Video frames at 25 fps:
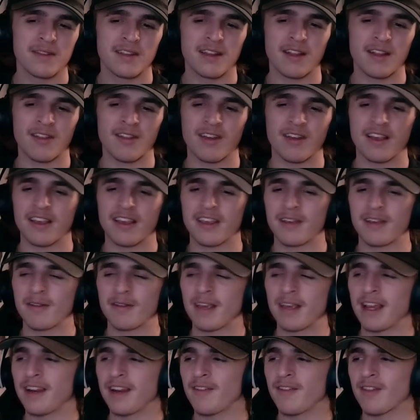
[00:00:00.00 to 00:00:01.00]
It's like, you
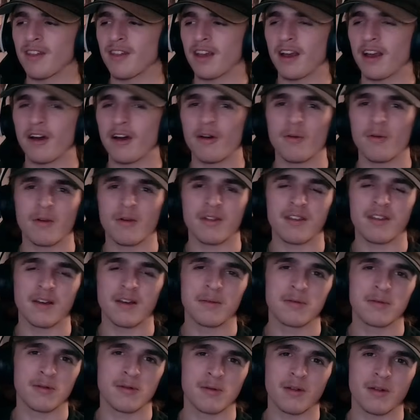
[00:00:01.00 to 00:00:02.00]
can't even say, oh, what's
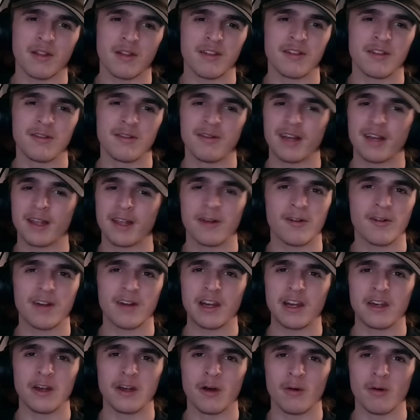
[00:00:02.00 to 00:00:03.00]
up or what's new. Like, you
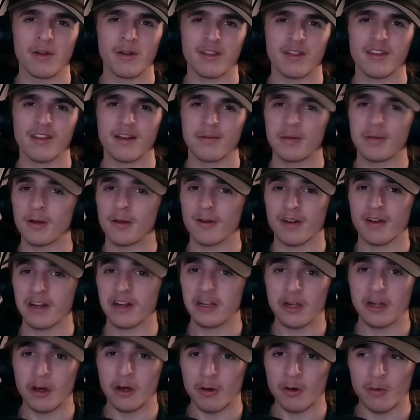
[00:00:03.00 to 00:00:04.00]
already know what's up. You already
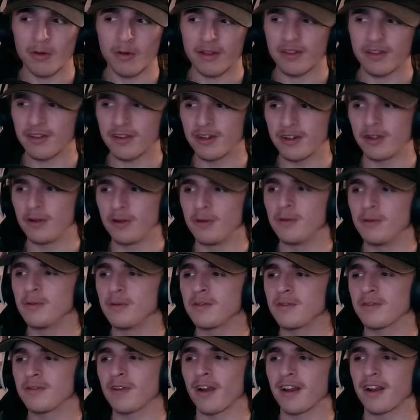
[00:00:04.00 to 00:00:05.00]
know what's new,
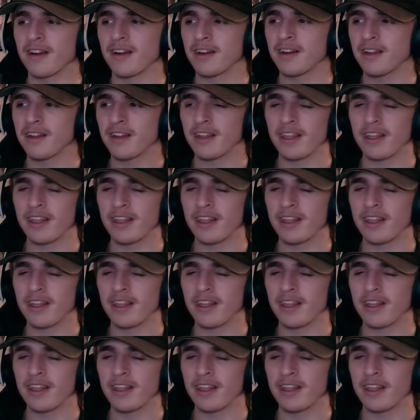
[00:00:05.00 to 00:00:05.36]
right?